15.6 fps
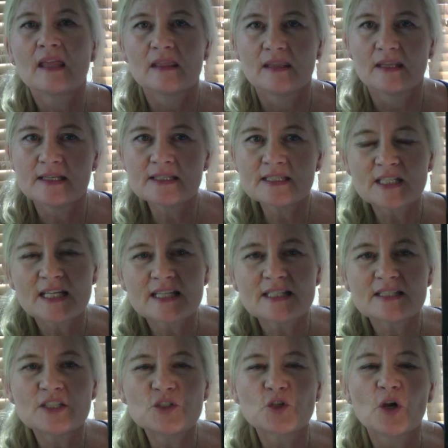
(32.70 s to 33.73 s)
This
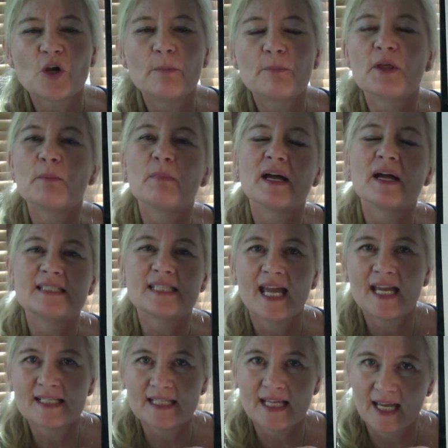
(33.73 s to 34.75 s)
is the job that my
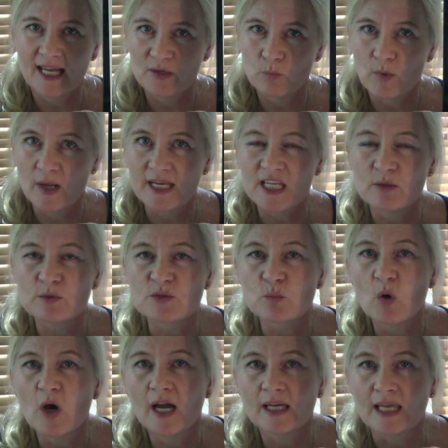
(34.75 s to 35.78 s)
dad had when he was
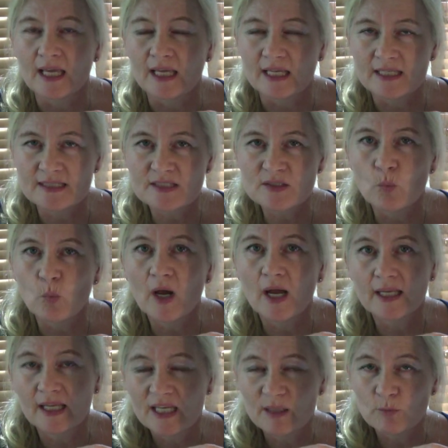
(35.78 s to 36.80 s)
working. He doesn't
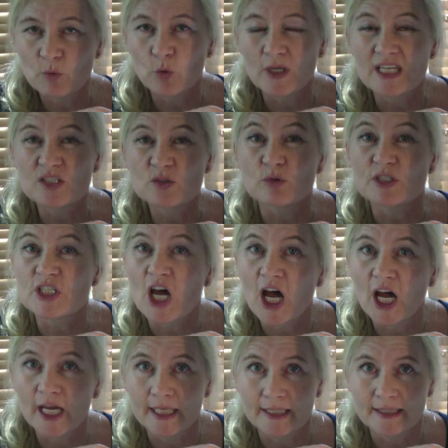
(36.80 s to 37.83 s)
work anymore. He's
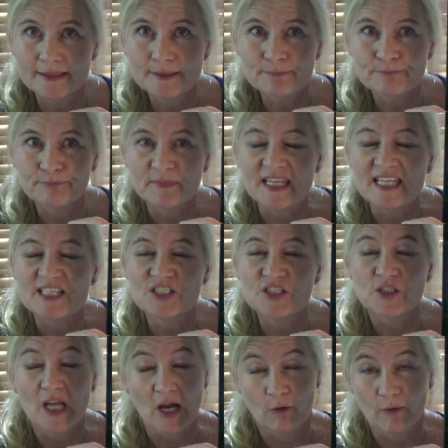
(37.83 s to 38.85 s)
retired. He's
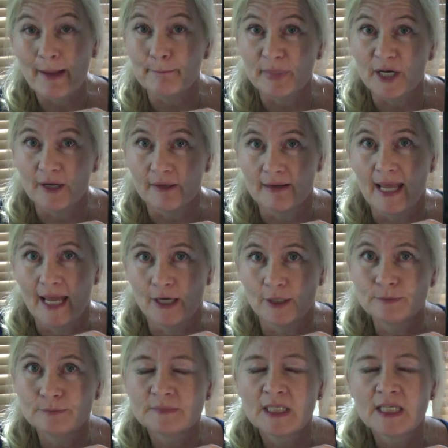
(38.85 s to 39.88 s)
a grandpa
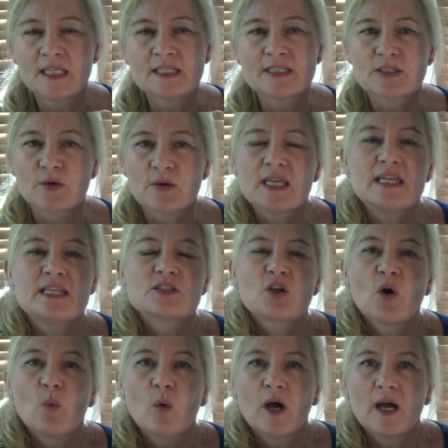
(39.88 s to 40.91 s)
now, so he's
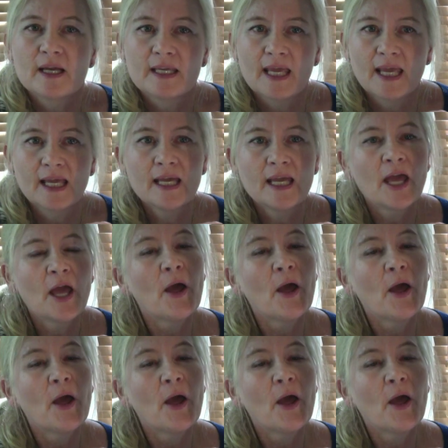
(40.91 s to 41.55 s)
not working.